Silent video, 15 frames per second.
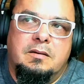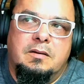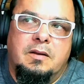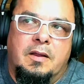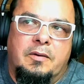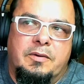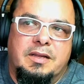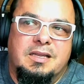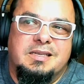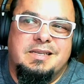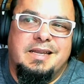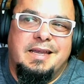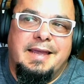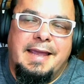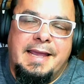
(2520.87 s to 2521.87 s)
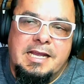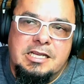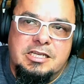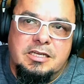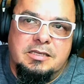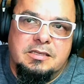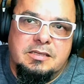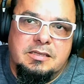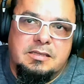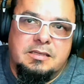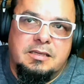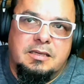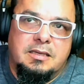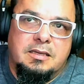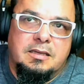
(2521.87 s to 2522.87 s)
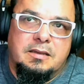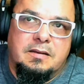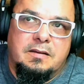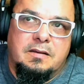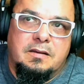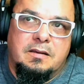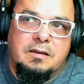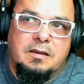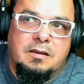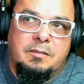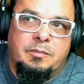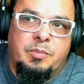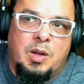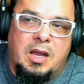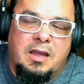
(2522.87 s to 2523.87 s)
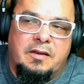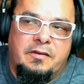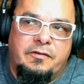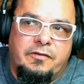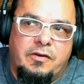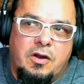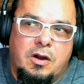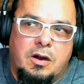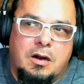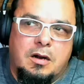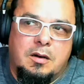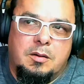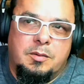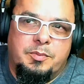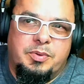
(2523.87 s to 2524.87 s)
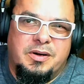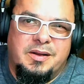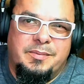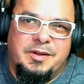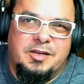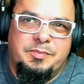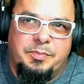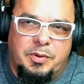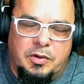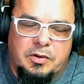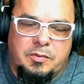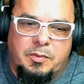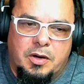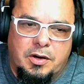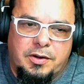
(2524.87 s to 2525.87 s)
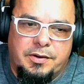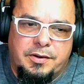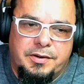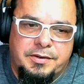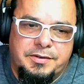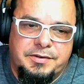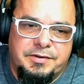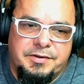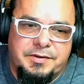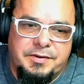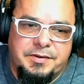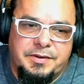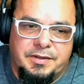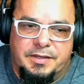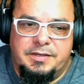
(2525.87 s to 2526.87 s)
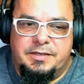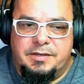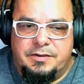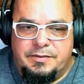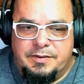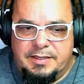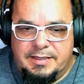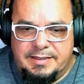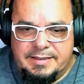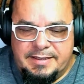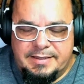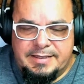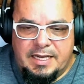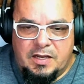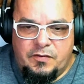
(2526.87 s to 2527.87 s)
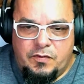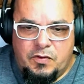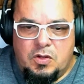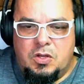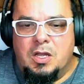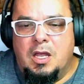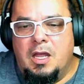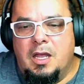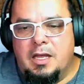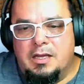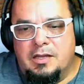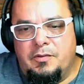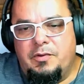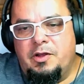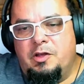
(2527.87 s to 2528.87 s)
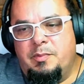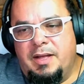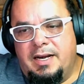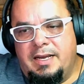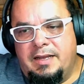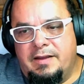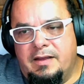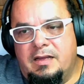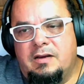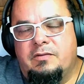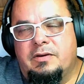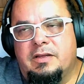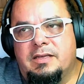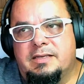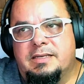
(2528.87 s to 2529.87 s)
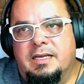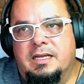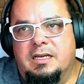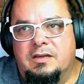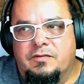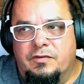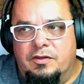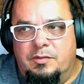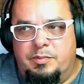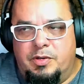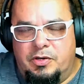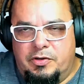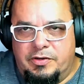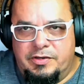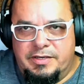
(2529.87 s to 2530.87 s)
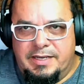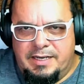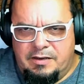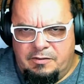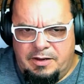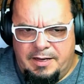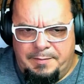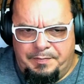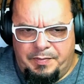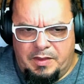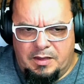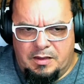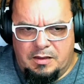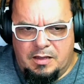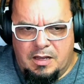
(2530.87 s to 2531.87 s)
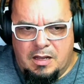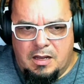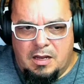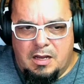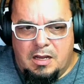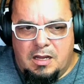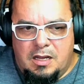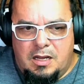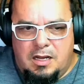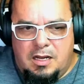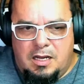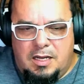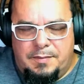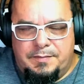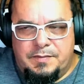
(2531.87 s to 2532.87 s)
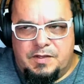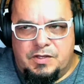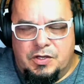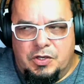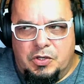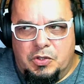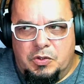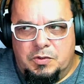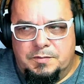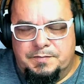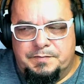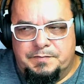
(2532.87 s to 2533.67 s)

And real estate agents, by and far, are pretty much broke marketers unless they're really successful. The real money in real estate is for the brokers anyway. So.